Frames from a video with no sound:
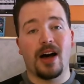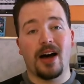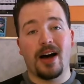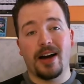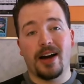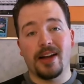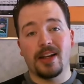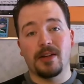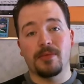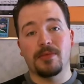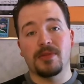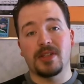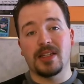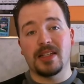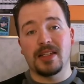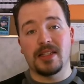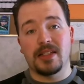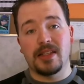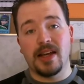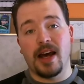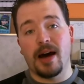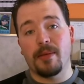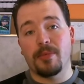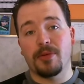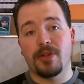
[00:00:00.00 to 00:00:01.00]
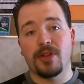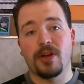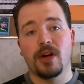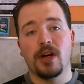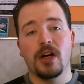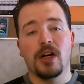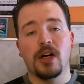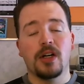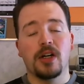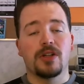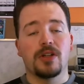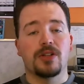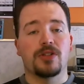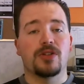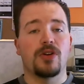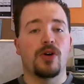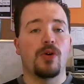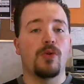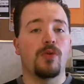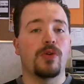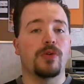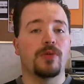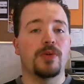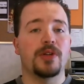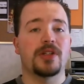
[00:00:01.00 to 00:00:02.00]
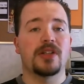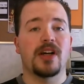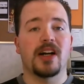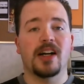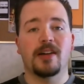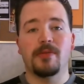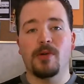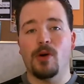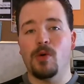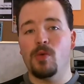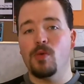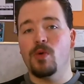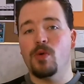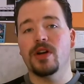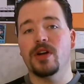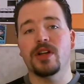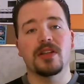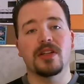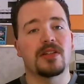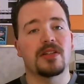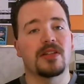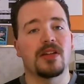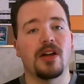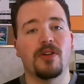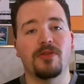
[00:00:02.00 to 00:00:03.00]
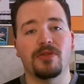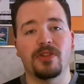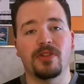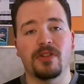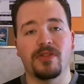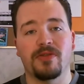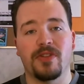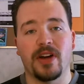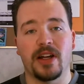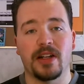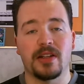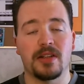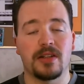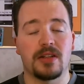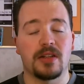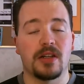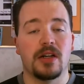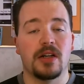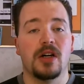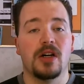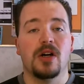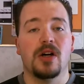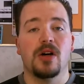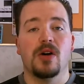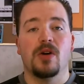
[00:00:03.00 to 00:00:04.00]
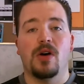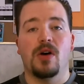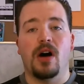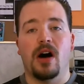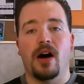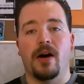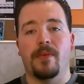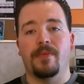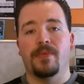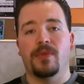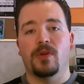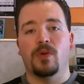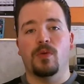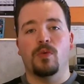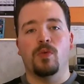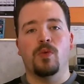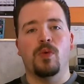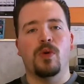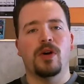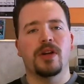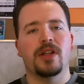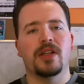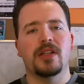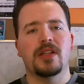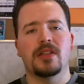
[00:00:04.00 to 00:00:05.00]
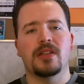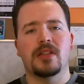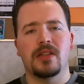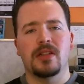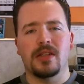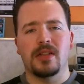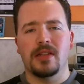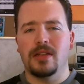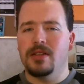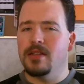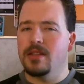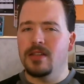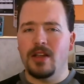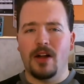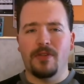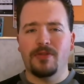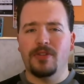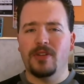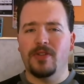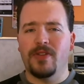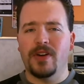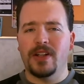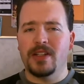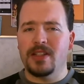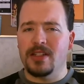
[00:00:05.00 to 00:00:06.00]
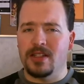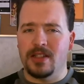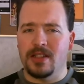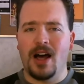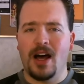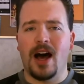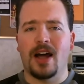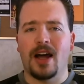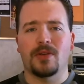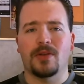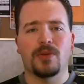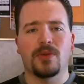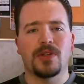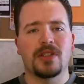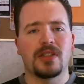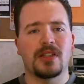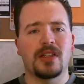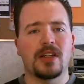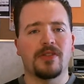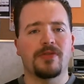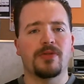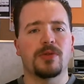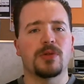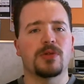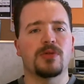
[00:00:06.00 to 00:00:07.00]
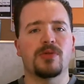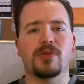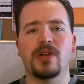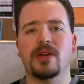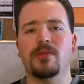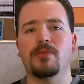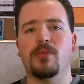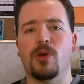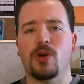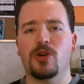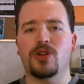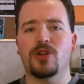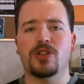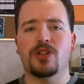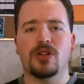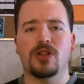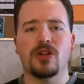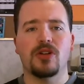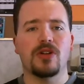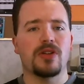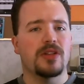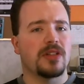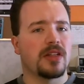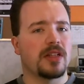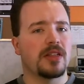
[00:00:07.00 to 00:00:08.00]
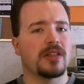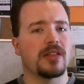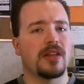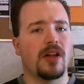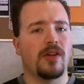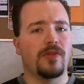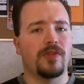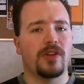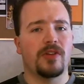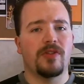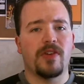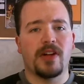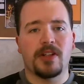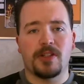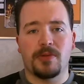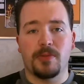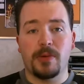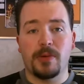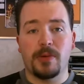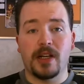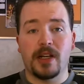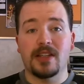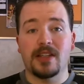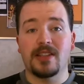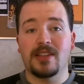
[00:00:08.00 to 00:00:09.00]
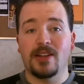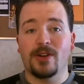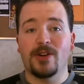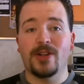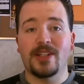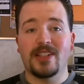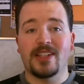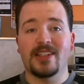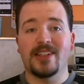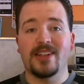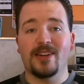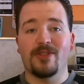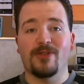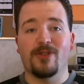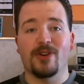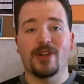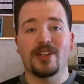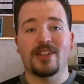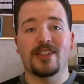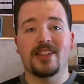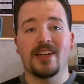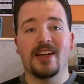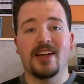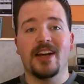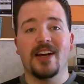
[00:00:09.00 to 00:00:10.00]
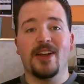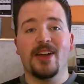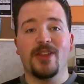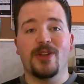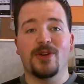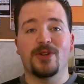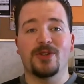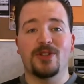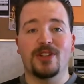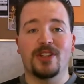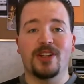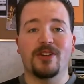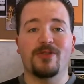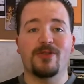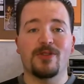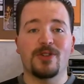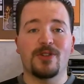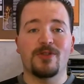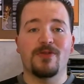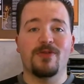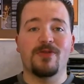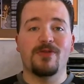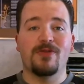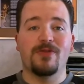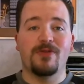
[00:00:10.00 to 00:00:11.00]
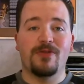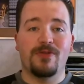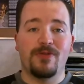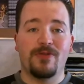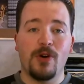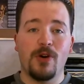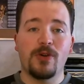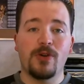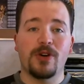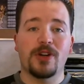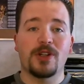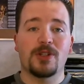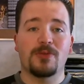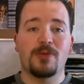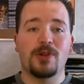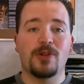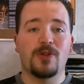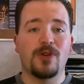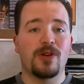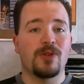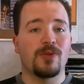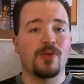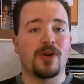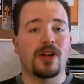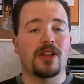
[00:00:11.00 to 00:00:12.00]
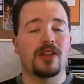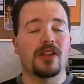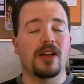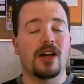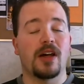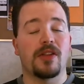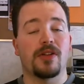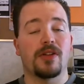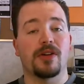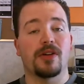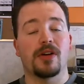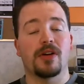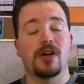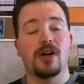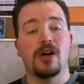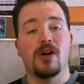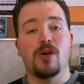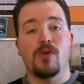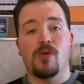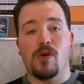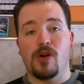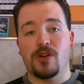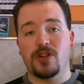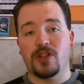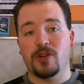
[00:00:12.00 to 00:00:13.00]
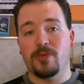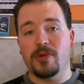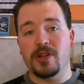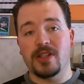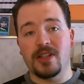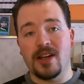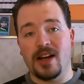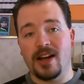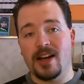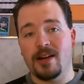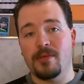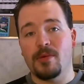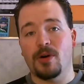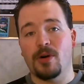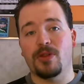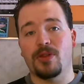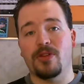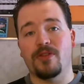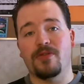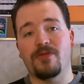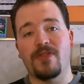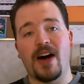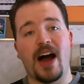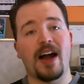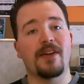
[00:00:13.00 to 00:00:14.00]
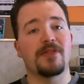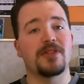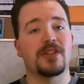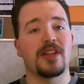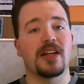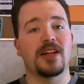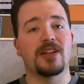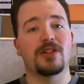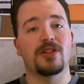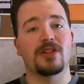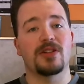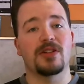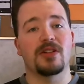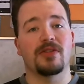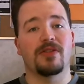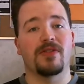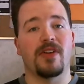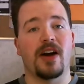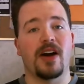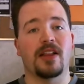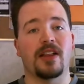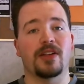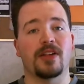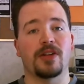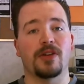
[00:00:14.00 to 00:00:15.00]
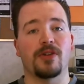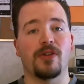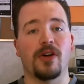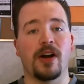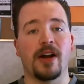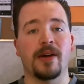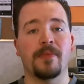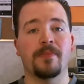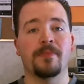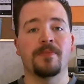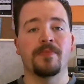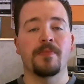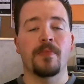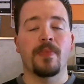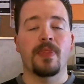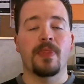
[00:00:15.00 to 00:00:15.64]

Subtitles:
items in depth. So when we talk about what is self-defense, what is self-defense not? What's the difference between martial arts and self-defense? Because there is a difference. There's a difference focus between one and the other. We're also going to be talking about the 5 stages of violent crime